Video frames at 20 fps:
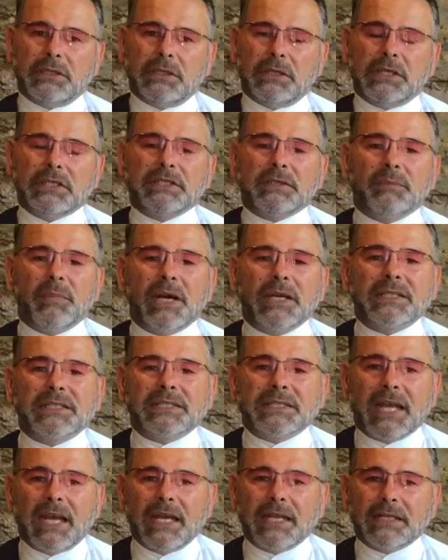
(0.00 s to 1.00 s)
It's about
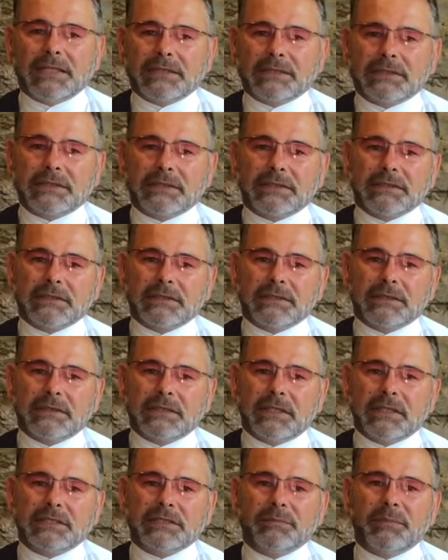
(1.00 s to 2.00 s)
silence.
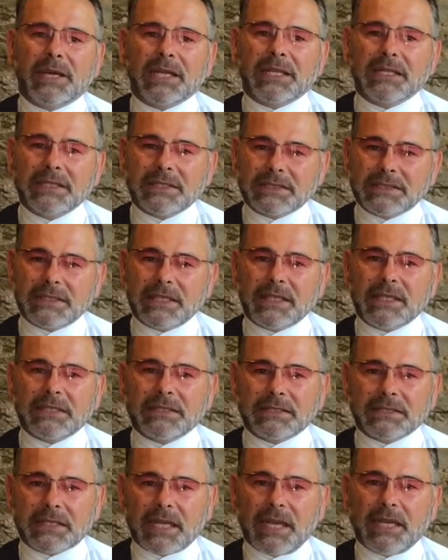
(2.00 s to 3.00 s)
It's about listening in
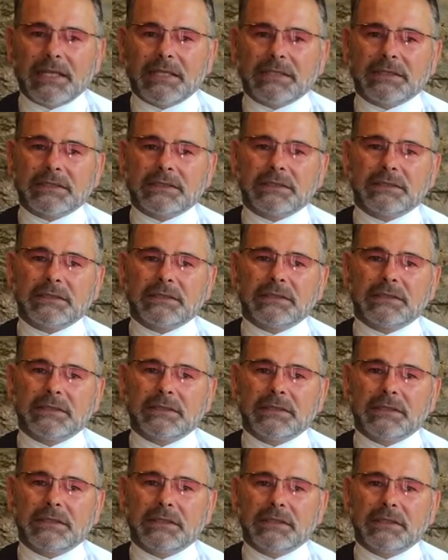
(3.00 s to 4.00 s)
silence
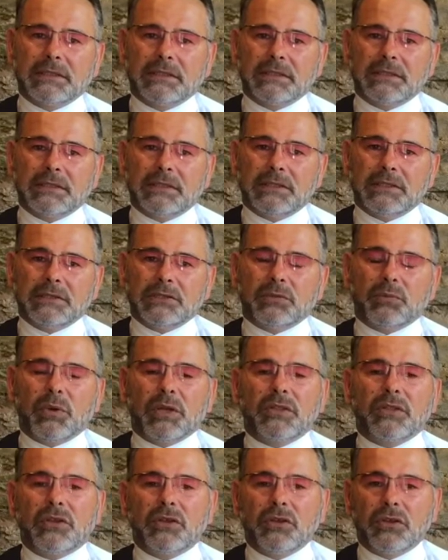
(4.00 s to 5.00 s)
to
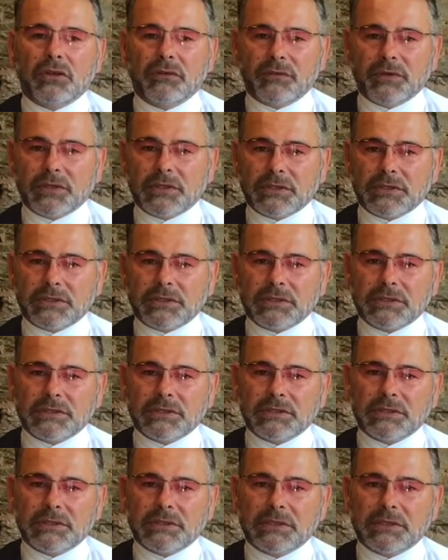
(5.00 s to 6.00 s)
what the universe
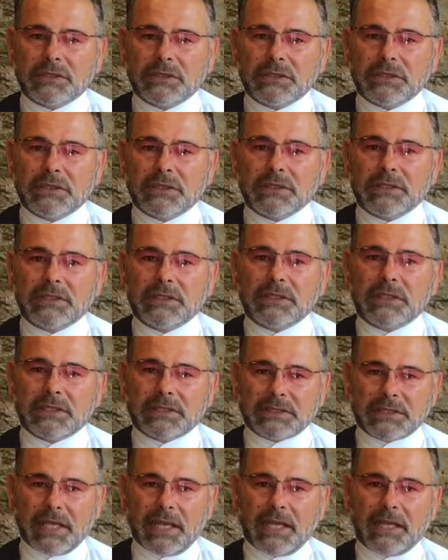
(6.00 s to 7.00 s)
is
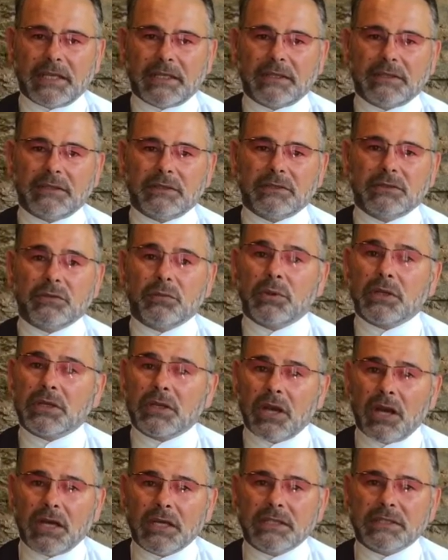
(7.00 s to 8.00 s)
saying, to what
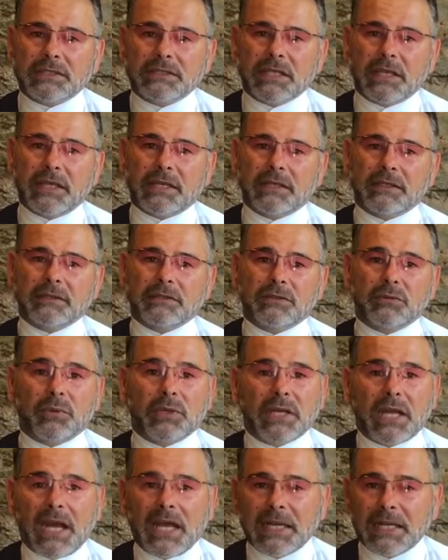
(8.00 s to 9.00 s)
God is saying, to
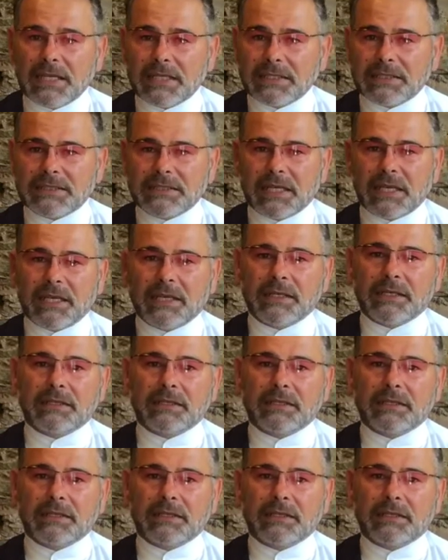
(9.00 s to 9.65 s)
what Allah is saying.